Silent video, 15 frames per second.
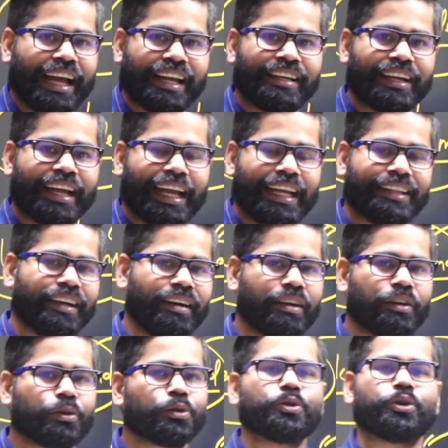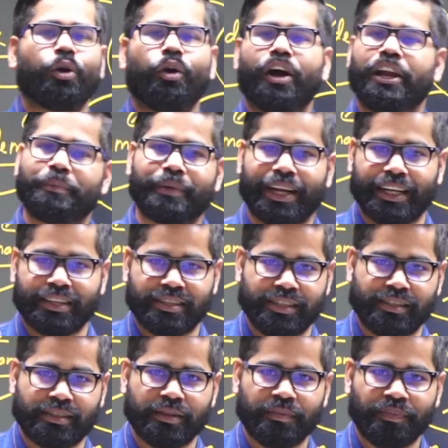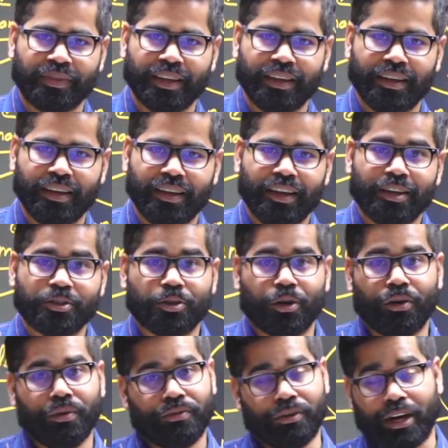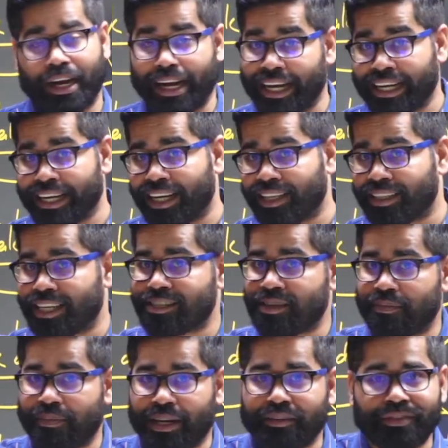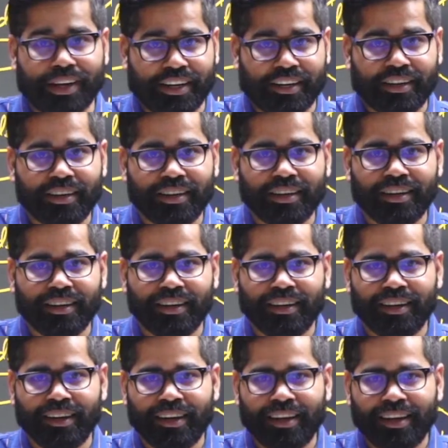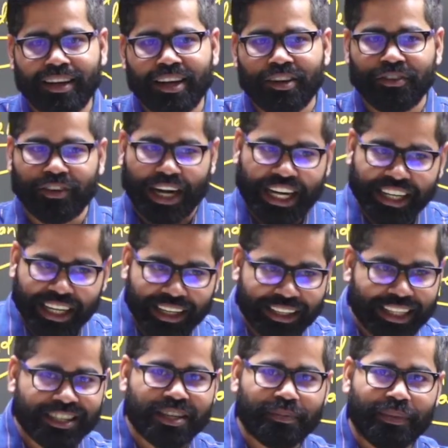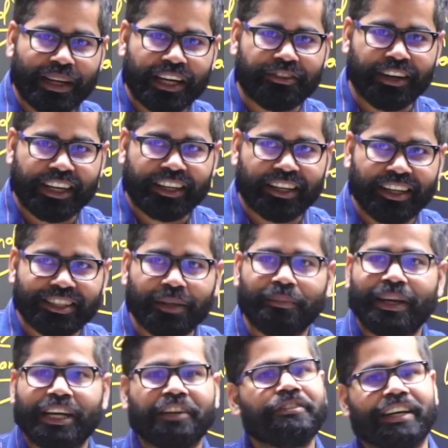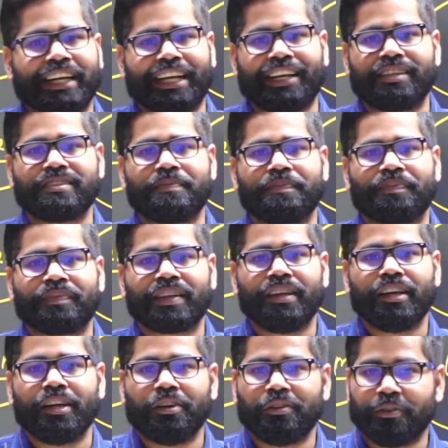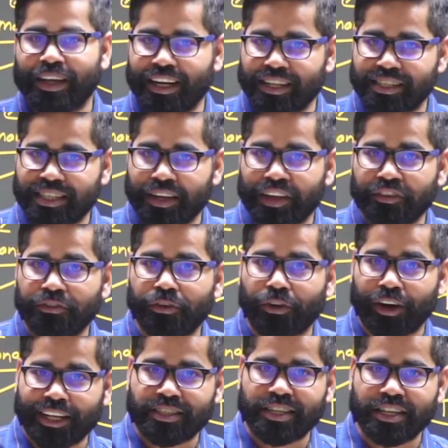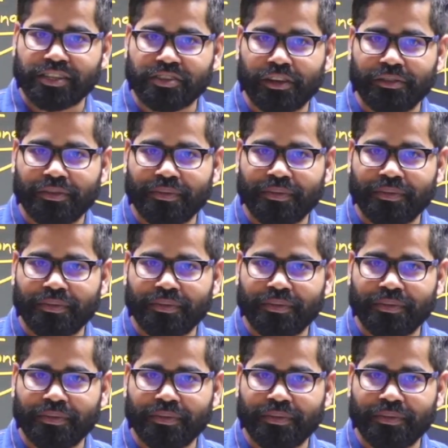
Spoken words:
In the crude oil prices. So for India there is a benefit. The benefit is we are saving forex reserve.